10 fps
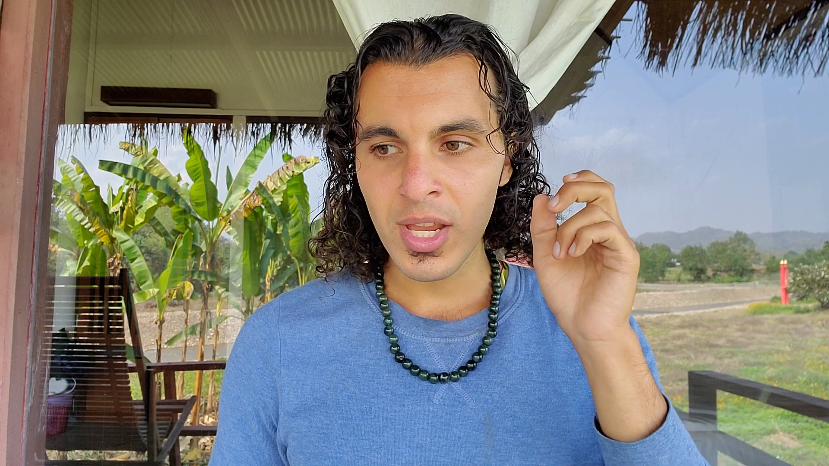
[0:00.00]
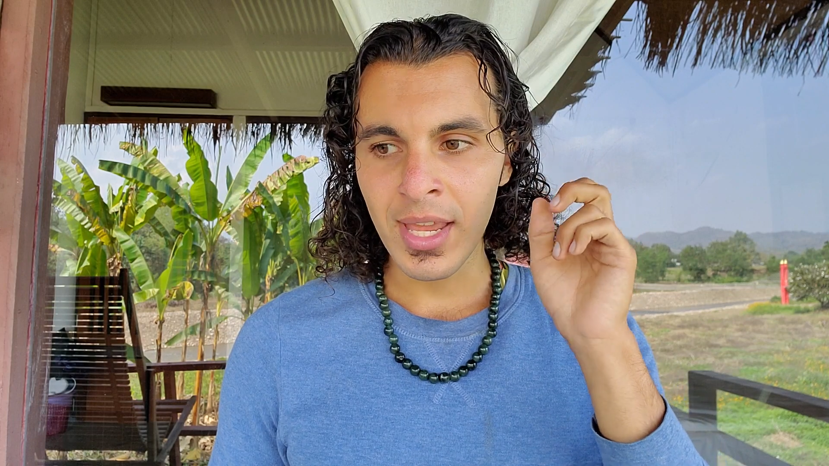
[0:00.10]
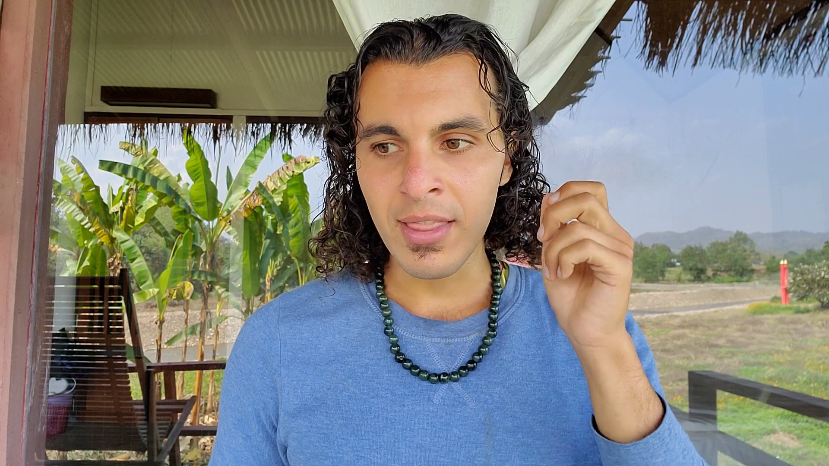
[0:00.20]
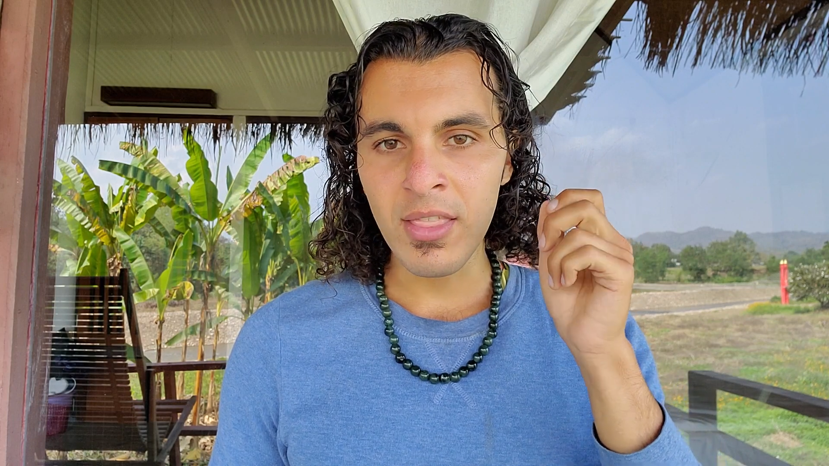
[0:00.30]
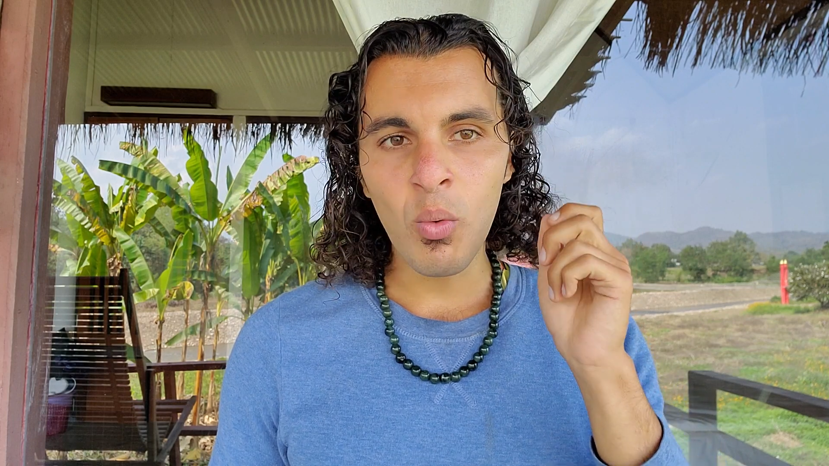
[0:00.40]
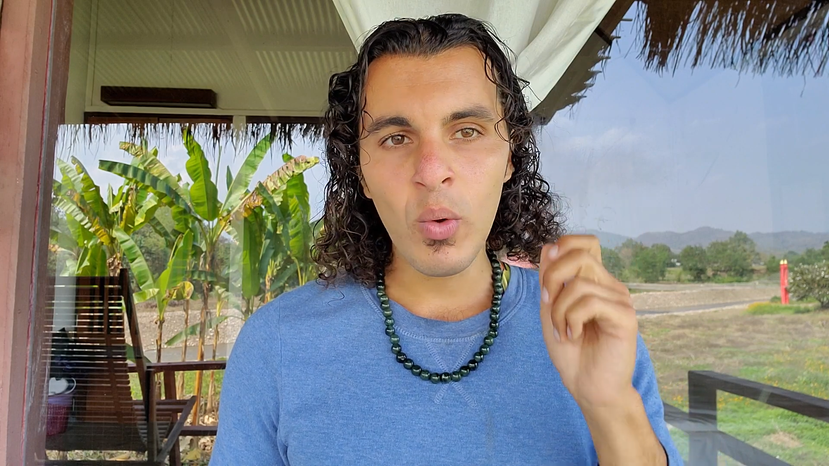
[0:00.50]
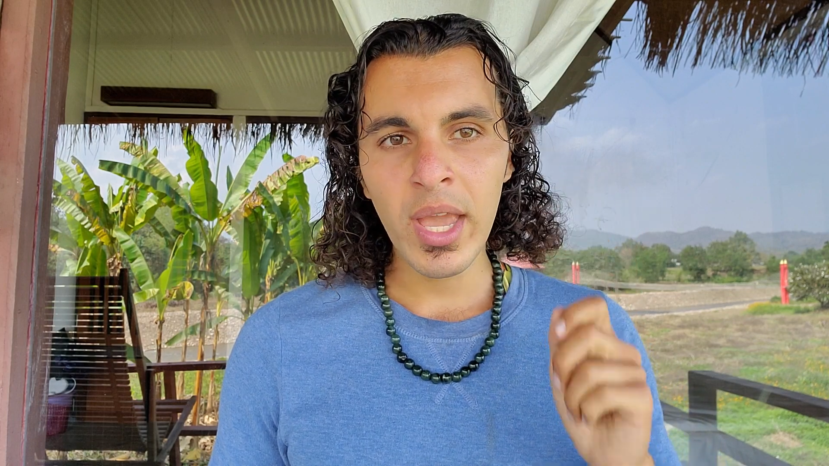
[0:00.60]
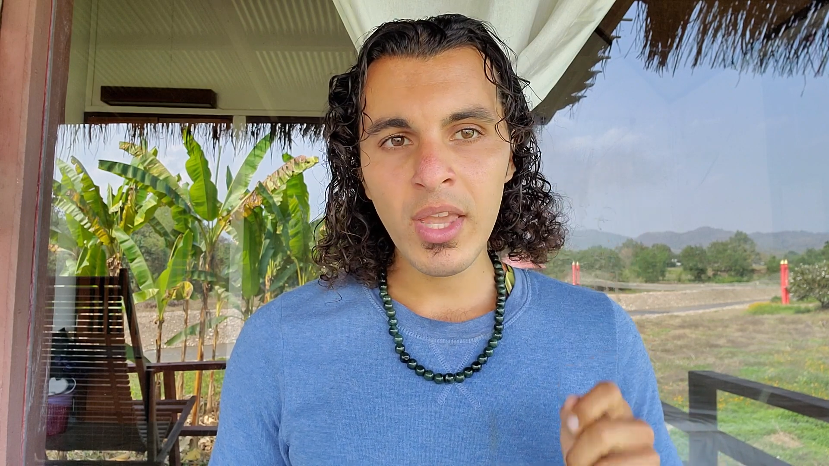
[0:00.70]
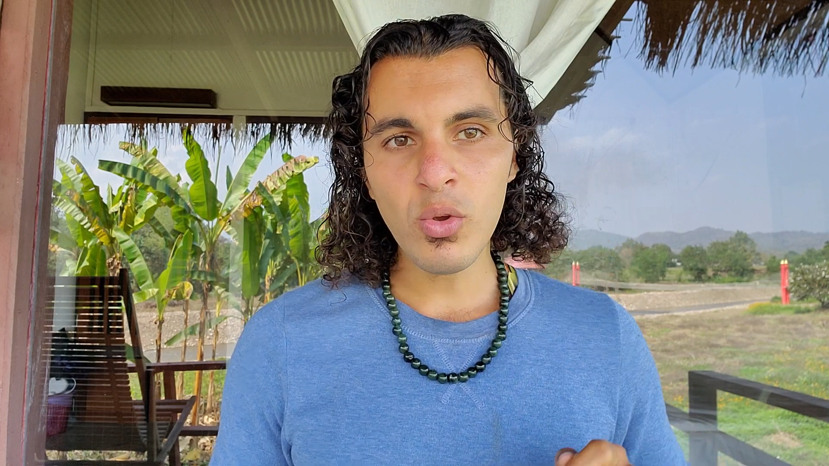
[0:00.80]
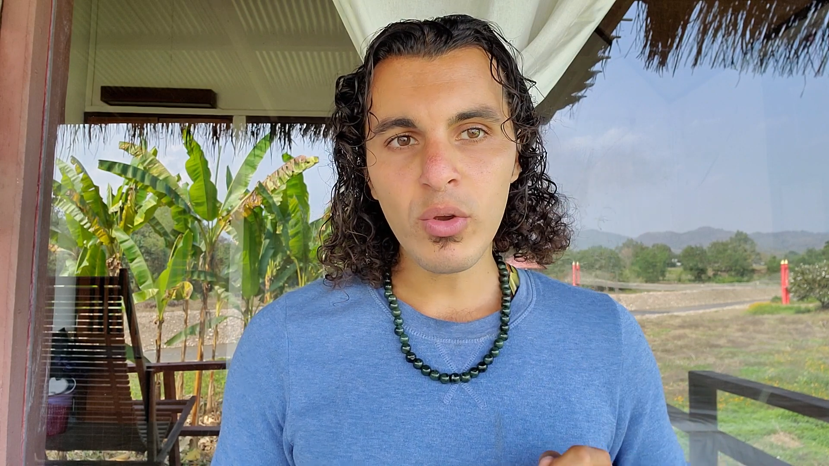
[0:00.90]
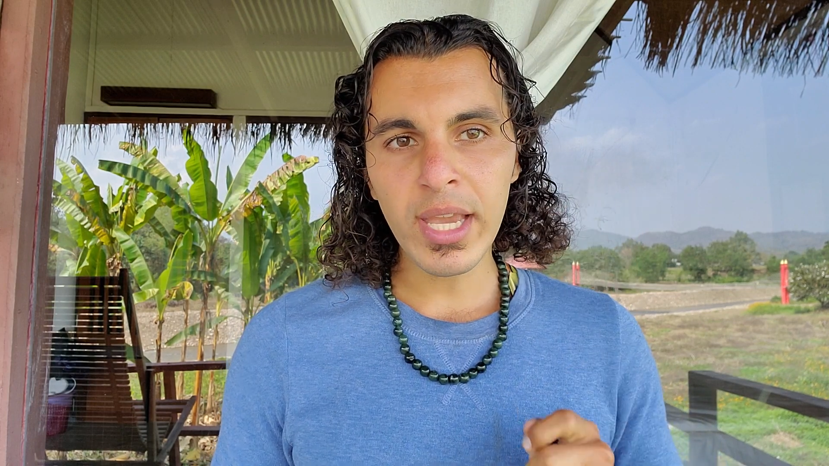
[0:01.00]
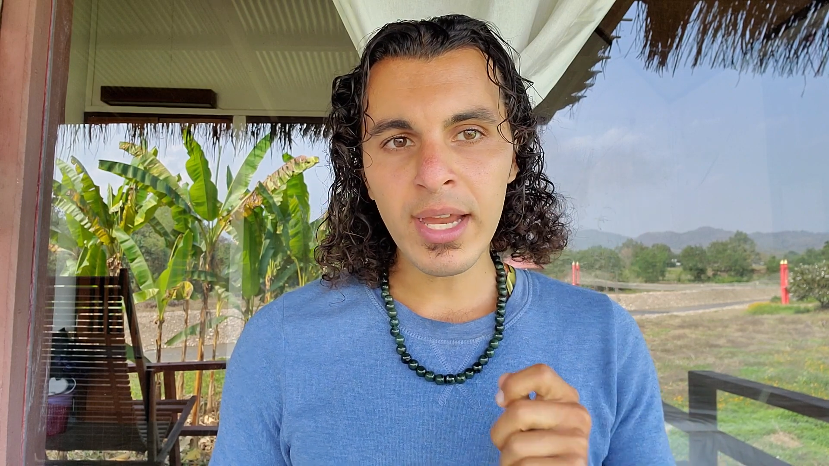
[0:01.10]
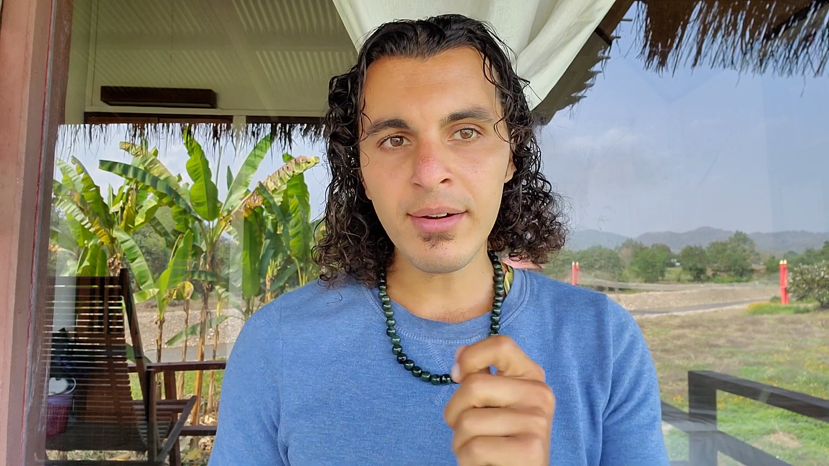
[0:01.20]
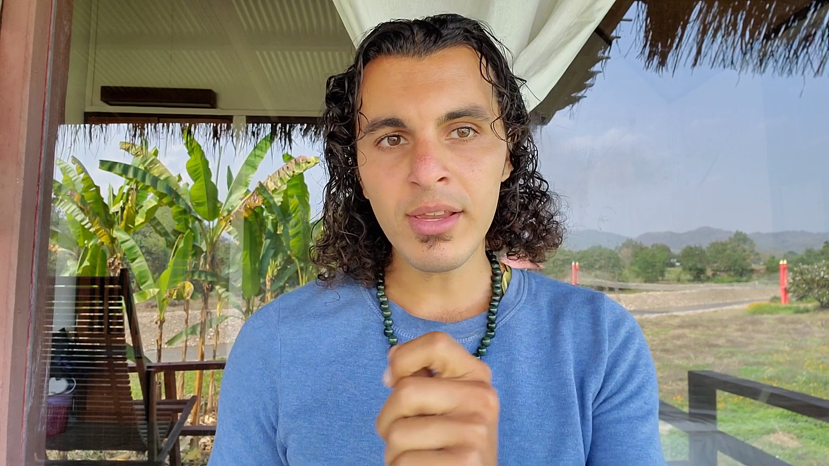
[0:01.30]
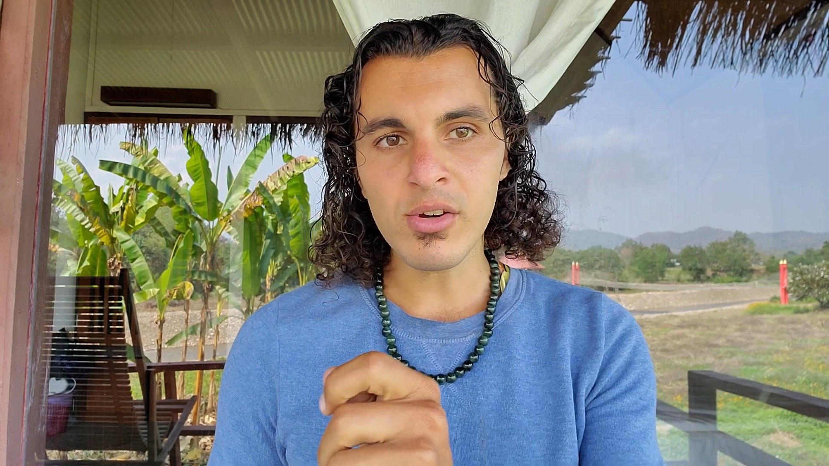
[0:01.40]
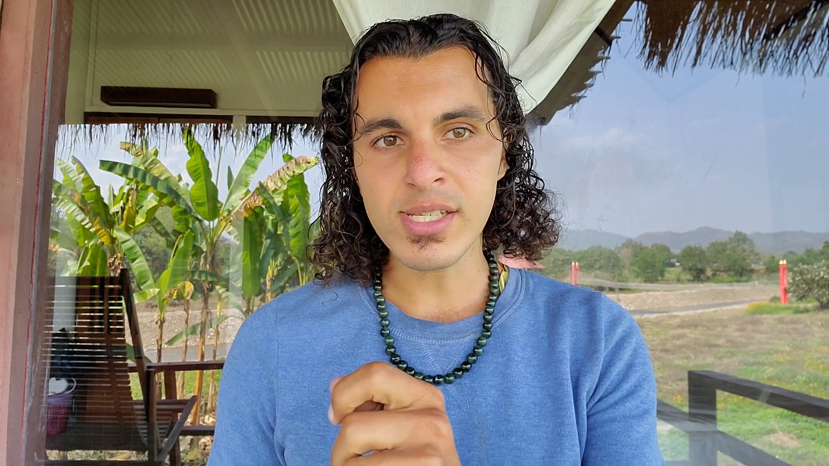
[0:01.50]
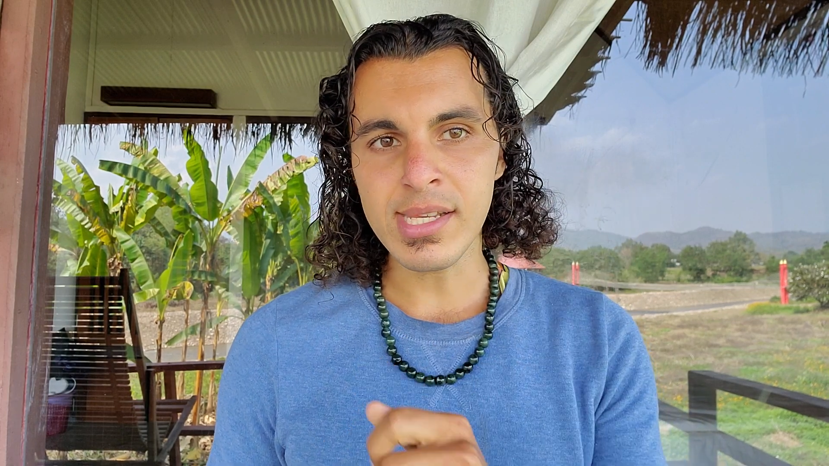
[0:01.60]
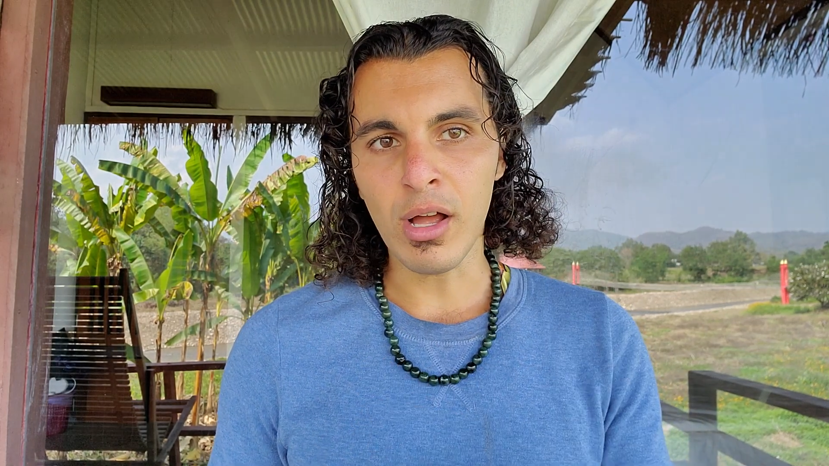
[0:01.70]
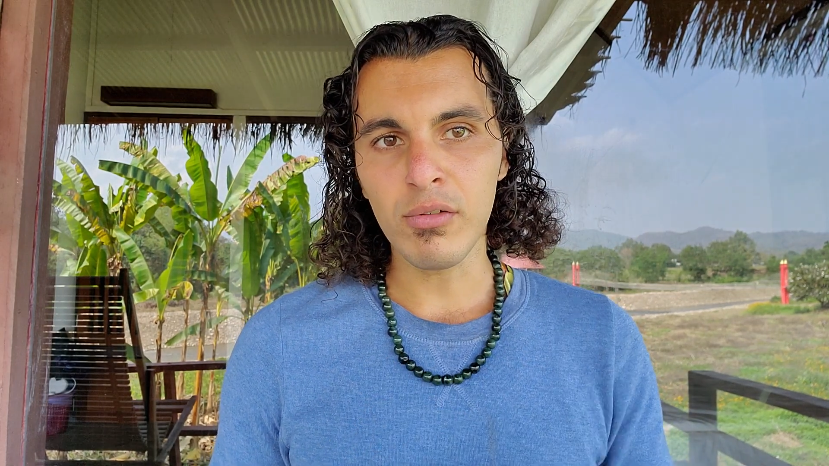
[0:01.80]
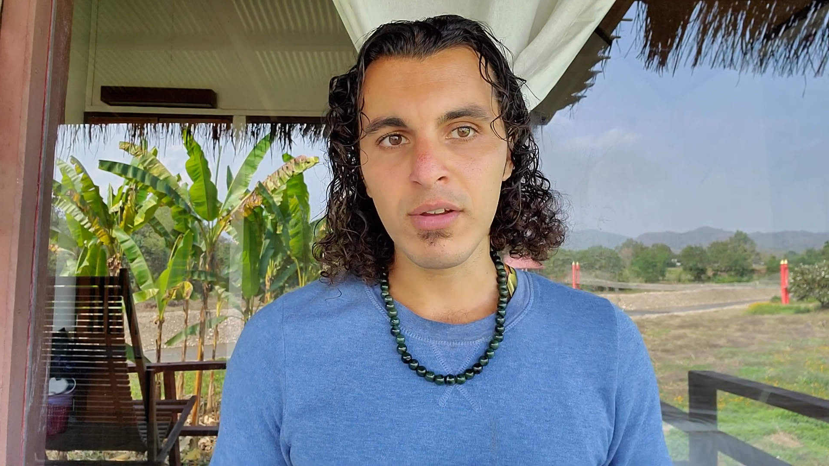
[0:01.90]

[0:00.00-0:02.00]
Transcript: in the way you carry yourself,